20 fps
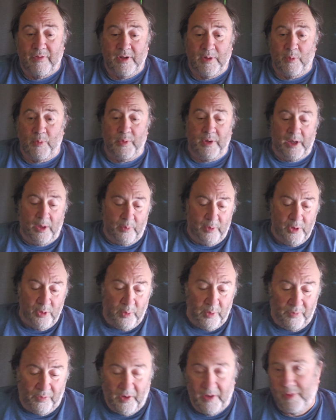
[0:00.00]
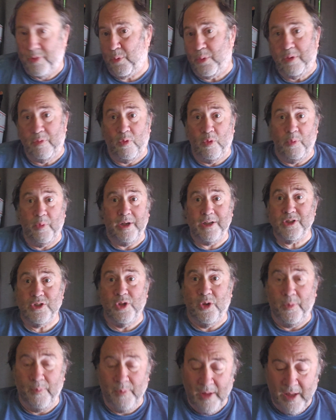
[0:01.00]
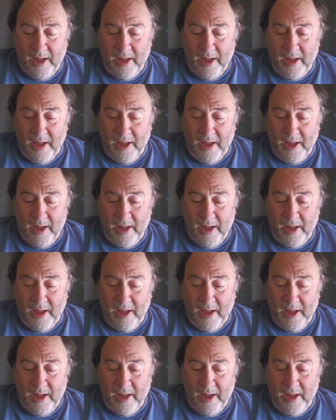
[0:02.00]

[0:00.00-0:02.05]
time we went out we knew we'd find 3 or 4 rings. No.